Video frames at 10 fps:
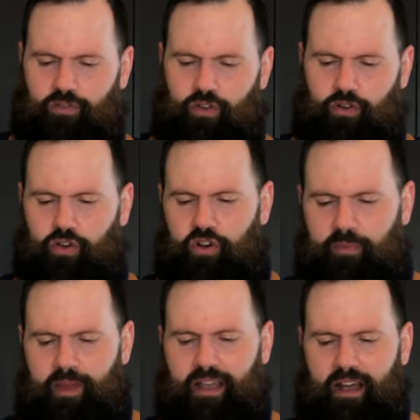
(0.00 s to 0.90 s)
There
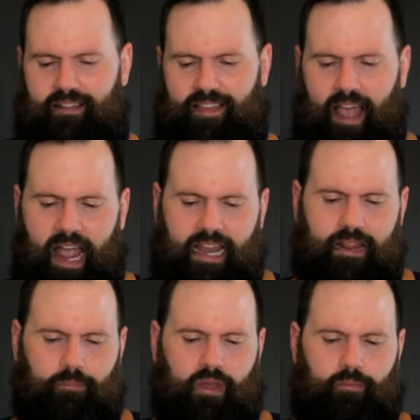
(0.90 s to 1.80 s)
could be a
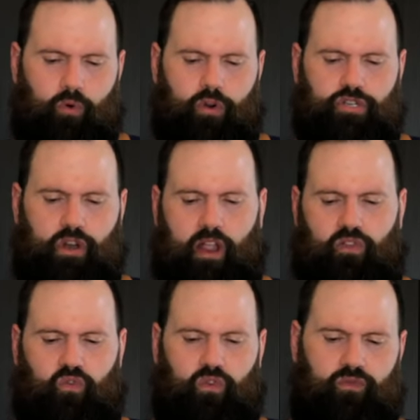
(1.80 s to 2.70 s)
tiny bit more
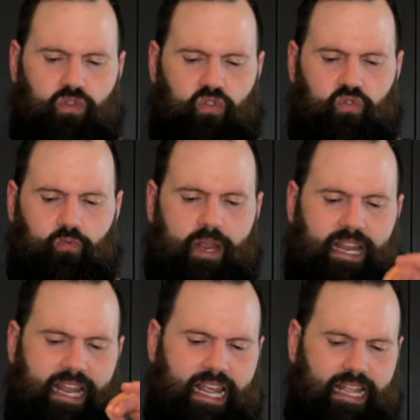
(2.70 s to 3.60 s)
transfer of the
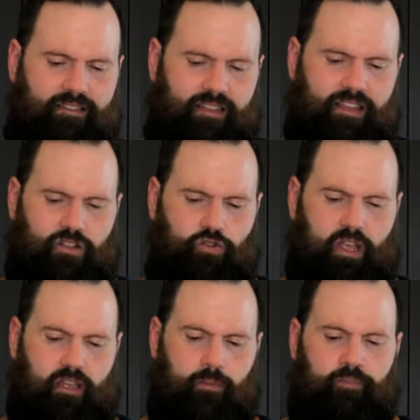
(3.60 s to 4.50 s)
sweet into the
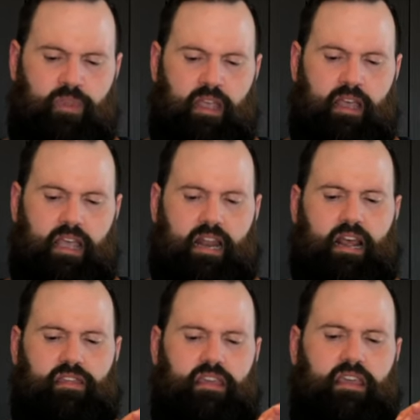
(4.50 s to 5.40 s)
drink. And
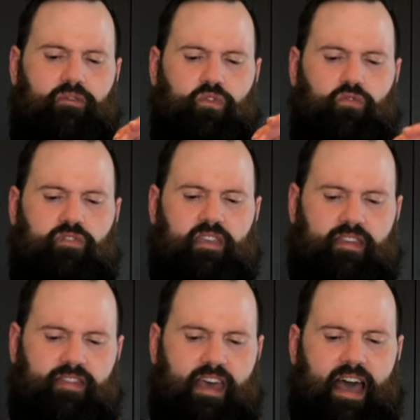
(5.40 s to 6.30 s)
I think if you
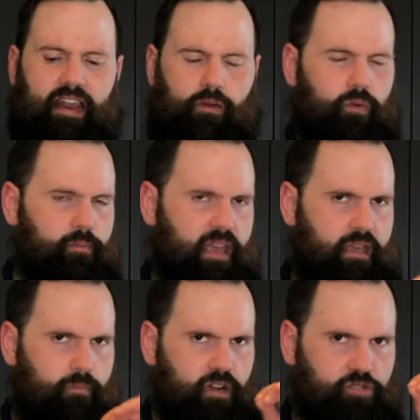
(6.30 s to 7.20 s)
did that, it would make
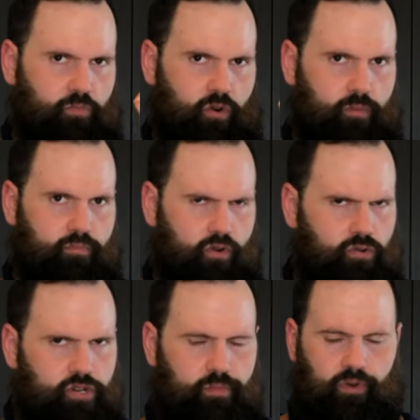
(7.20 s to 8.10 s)
it much more
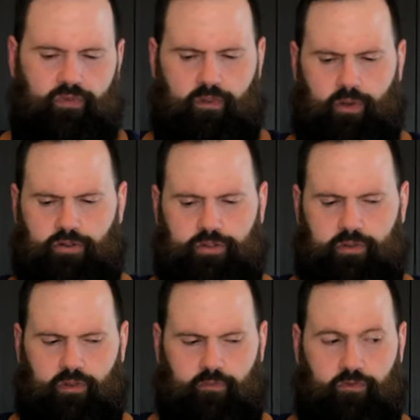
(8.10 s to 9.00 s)
approachable
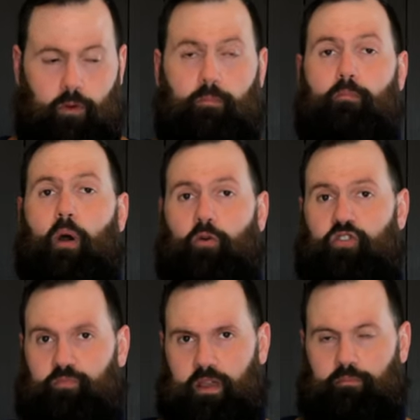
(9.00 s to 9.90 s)
for
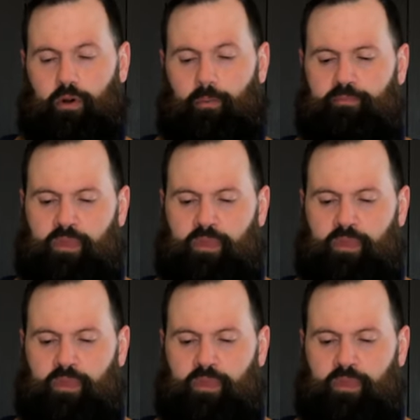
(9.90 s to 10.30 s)
most people.